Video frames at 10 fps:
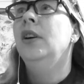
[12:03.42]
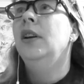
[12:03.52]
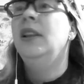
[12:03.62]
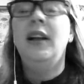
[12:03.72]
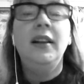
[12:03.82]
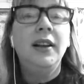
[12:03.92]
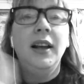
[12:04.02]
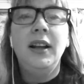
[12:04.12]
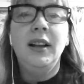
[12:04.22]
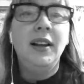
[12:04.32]
la la
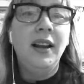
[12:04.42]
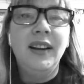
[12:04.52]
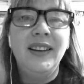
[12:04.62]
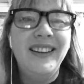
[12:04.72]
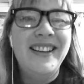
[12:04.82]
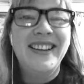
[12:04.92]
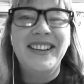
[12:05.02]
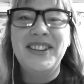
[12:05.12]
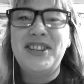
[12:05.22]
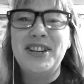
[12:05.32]
la la la la la. And
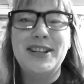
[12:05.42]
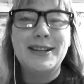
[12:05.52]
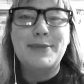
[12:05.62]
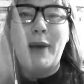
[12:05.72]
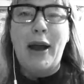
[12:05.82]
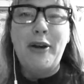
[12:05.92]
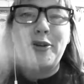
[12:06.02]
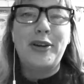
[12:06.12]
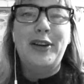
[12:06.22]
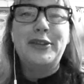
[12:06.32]
it's just
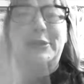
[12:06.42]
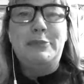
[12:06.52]
paragraphs and